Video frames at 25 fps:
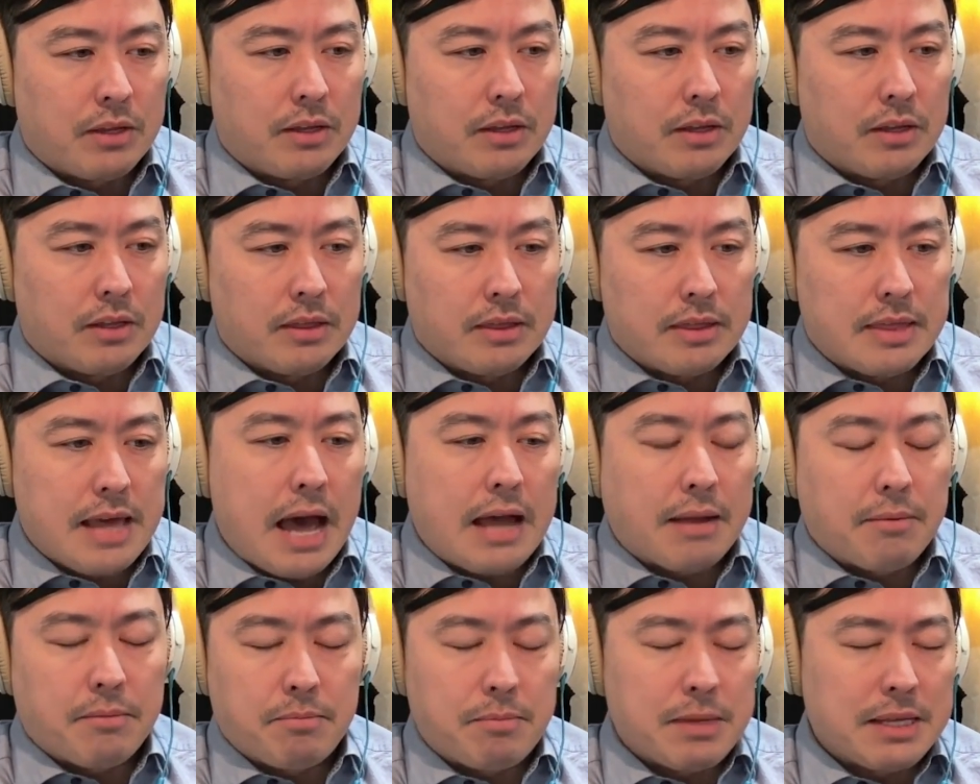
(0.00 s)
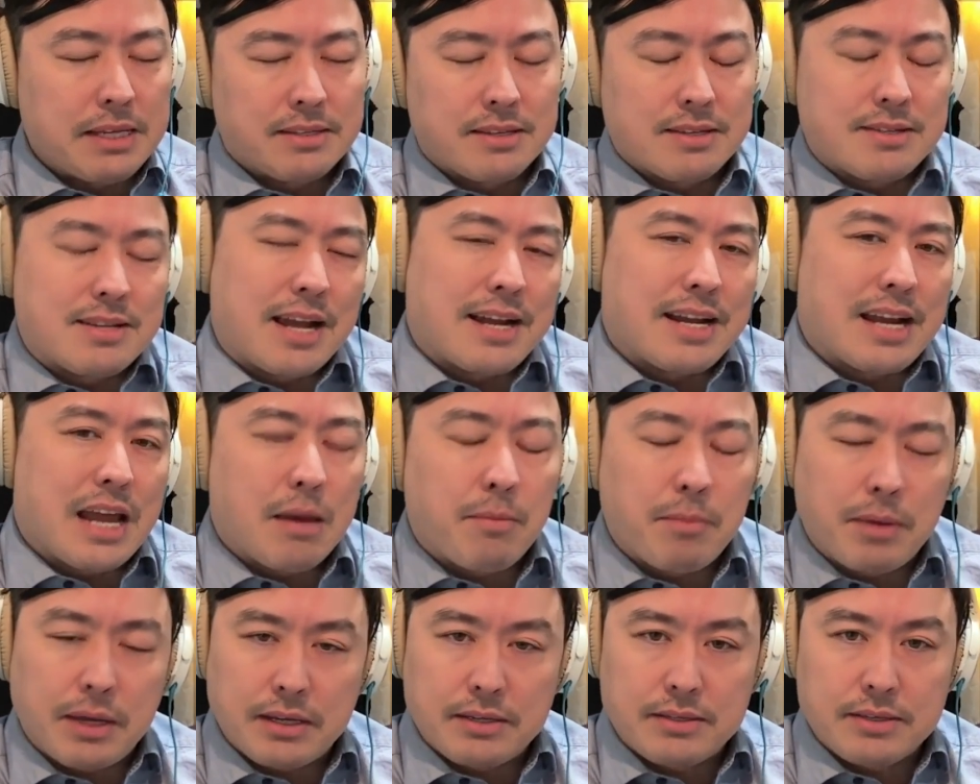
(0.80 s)
that means the
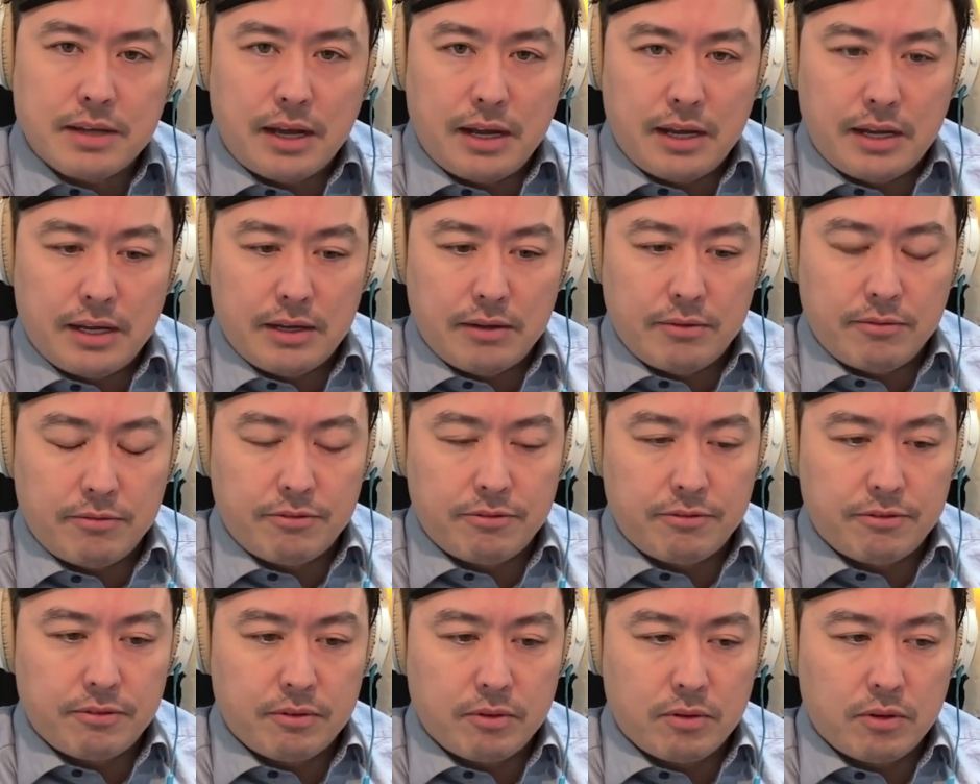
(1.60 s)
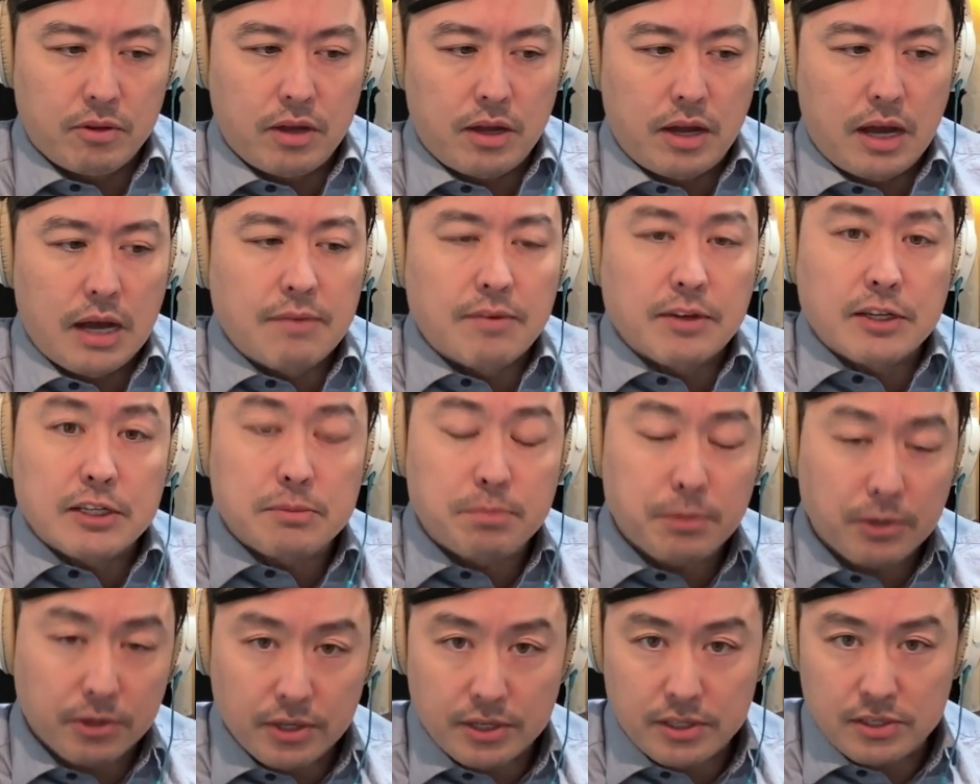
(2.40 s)
dynamics of
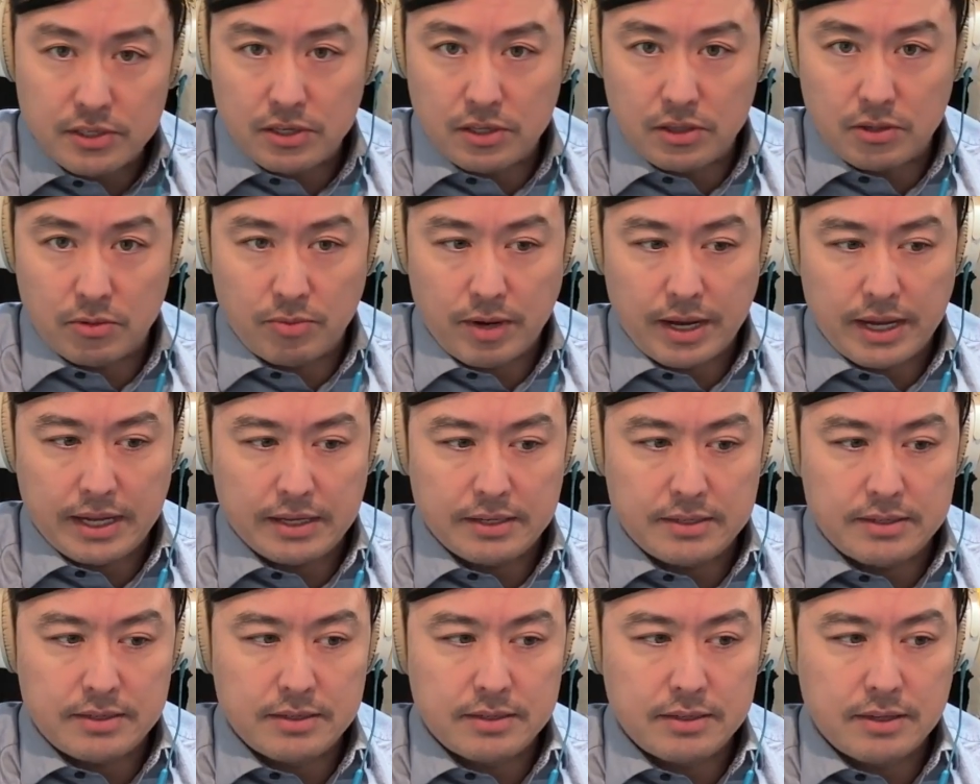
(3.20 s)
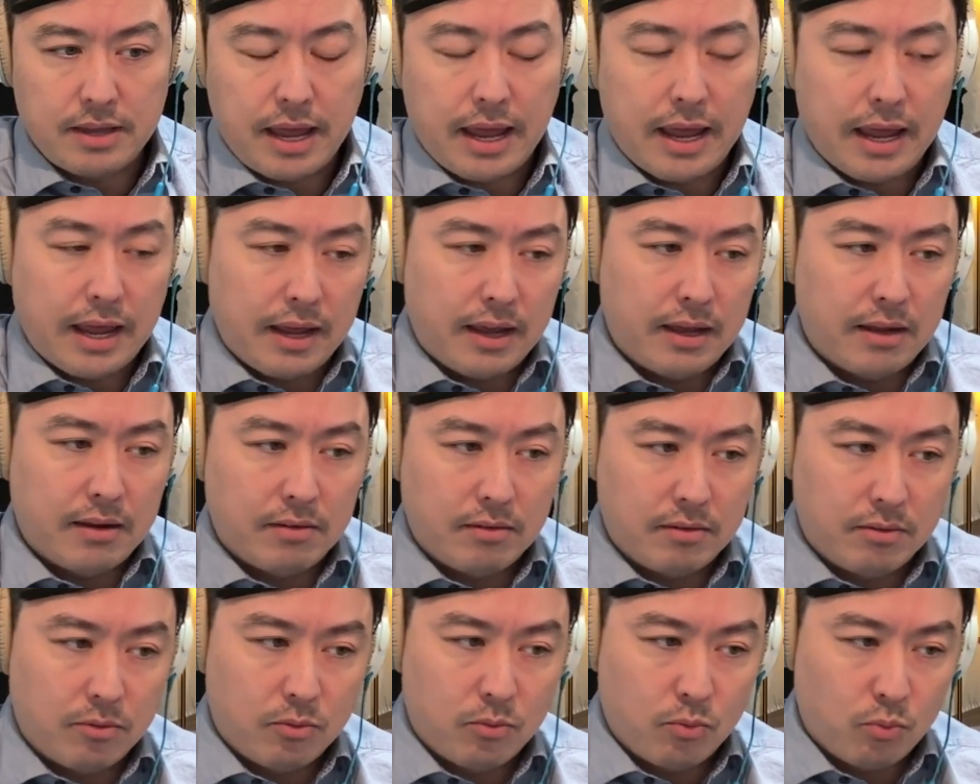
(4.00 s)
experiencing the race
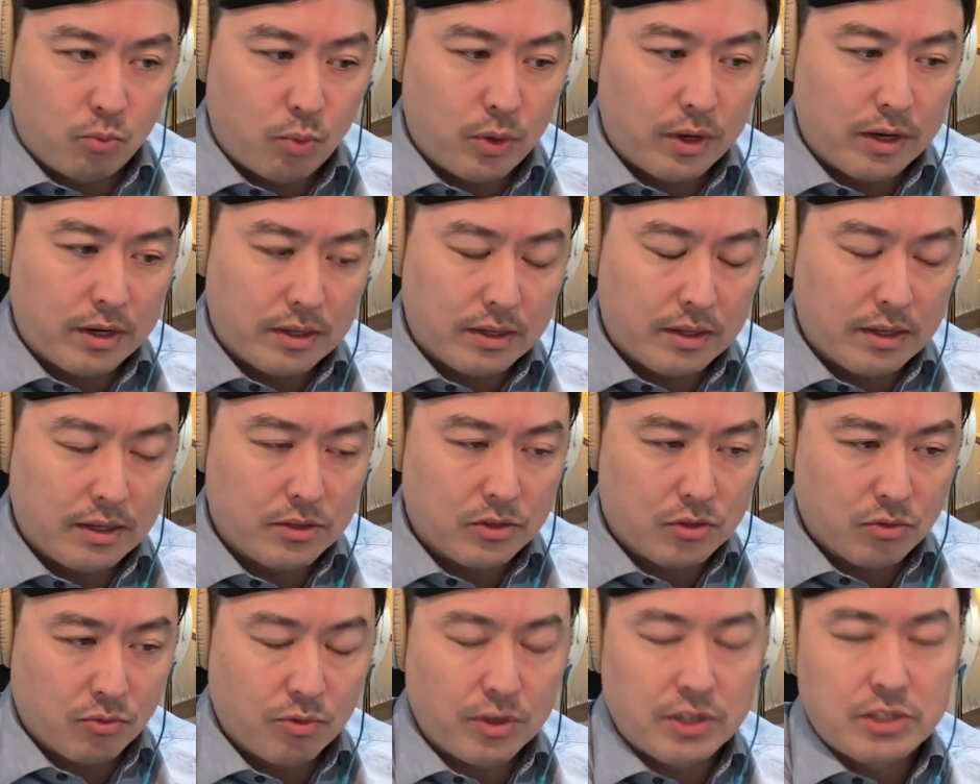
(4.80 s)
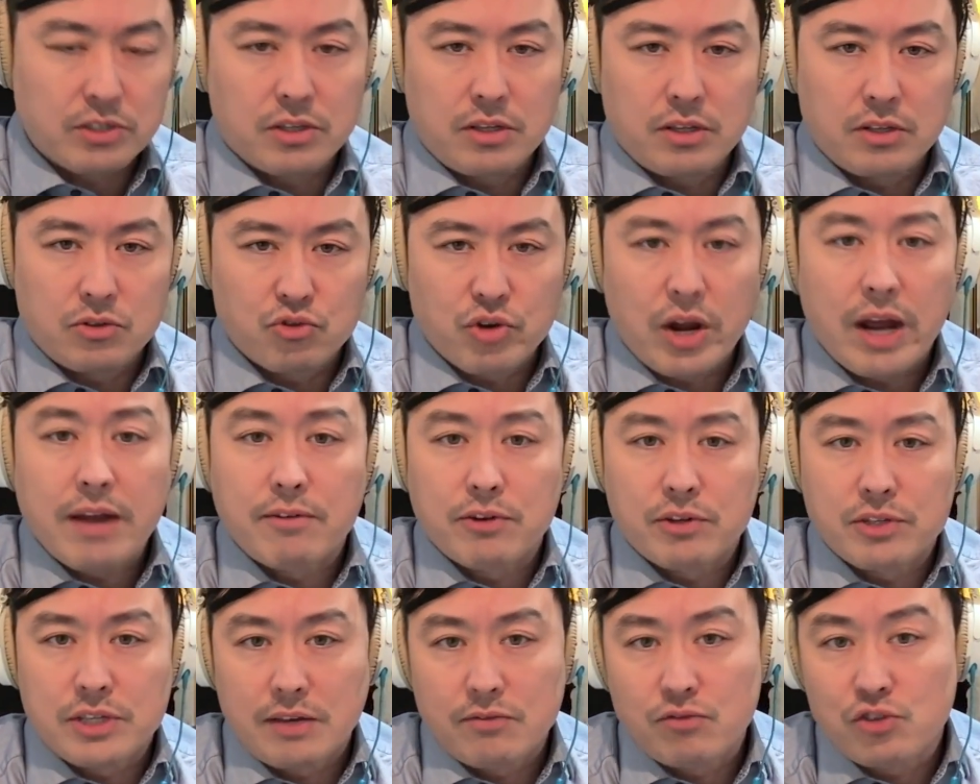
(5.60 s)
and what is the risk to the
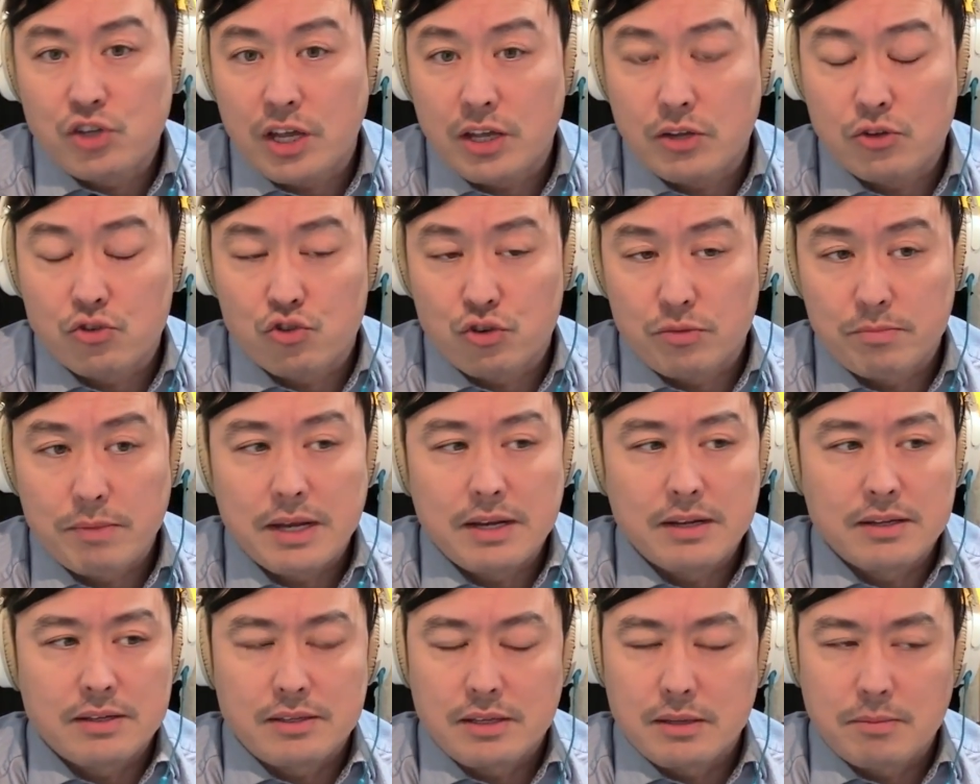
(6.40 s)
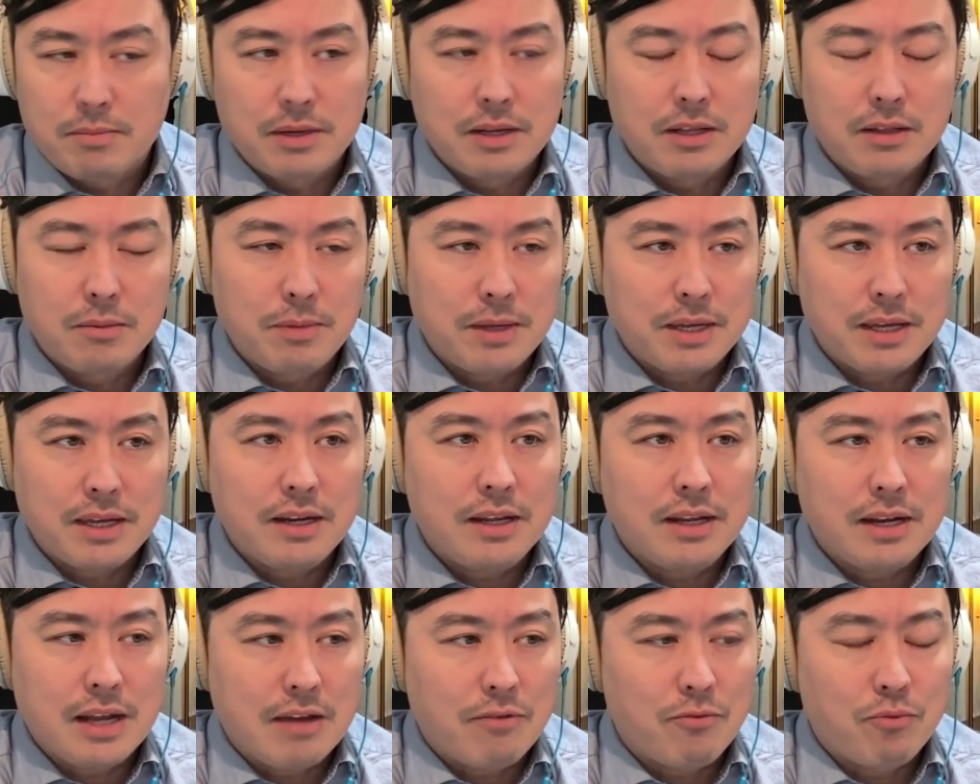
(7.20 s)
drivers have changed tremendously. But in the
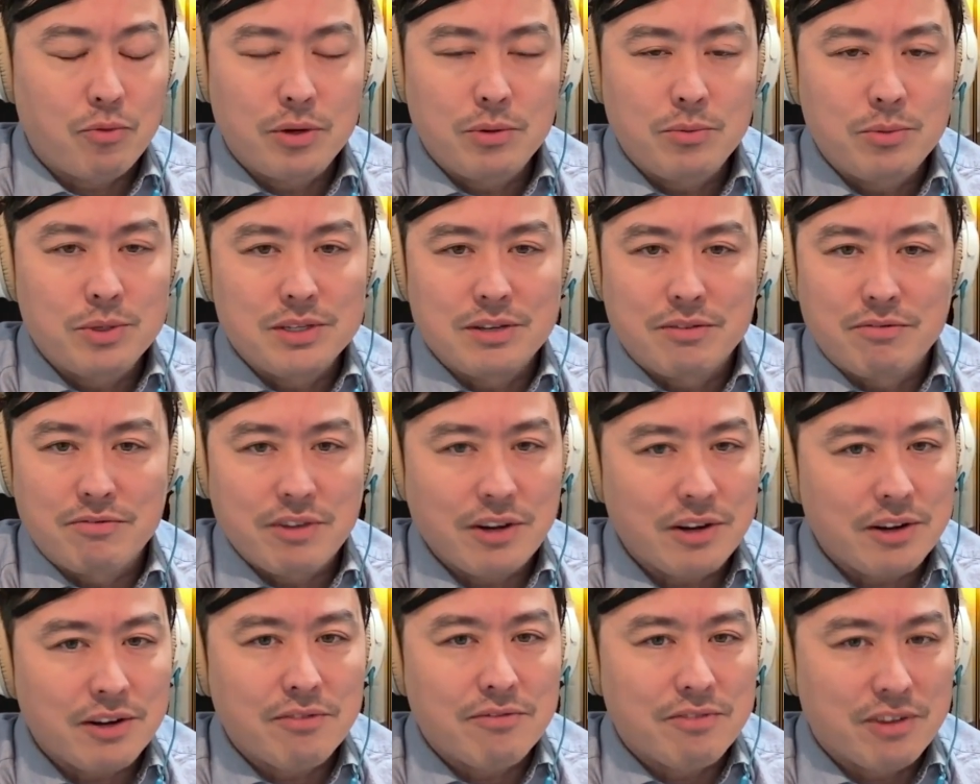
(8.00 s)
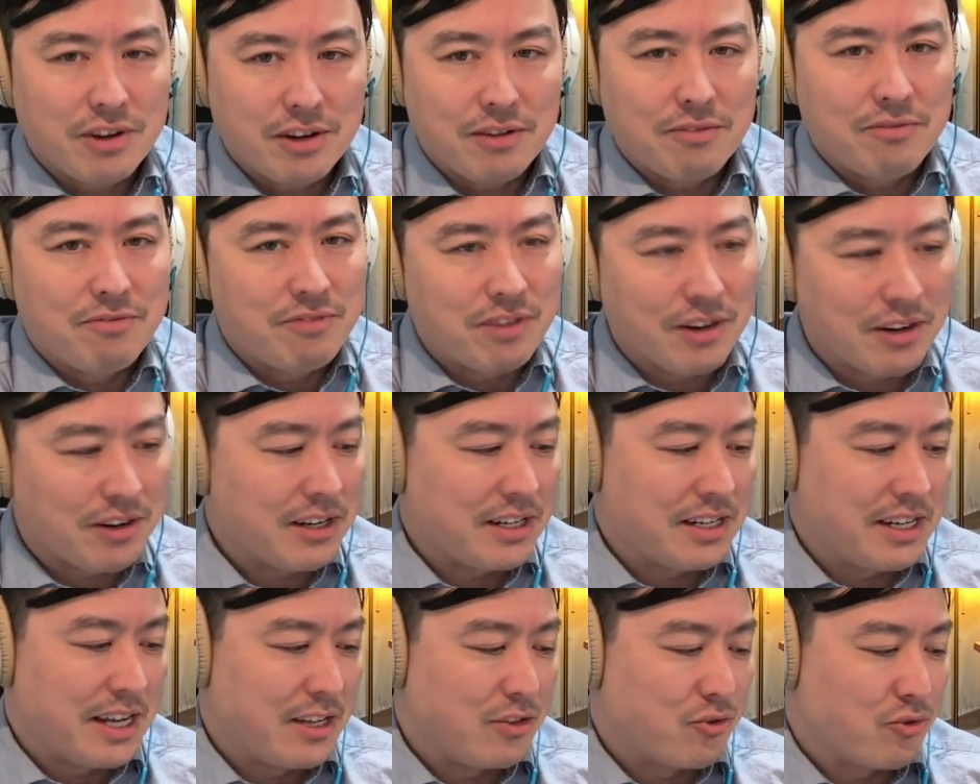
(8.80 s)
beginning, F1 was a very, very, very
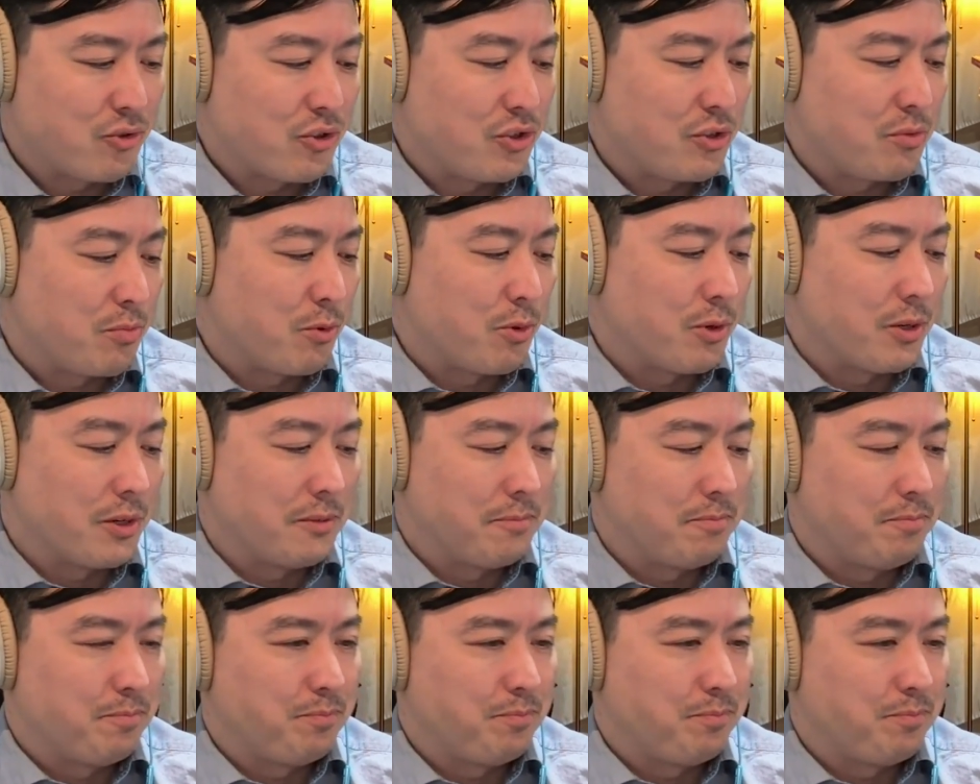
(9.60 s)
dangerous sport.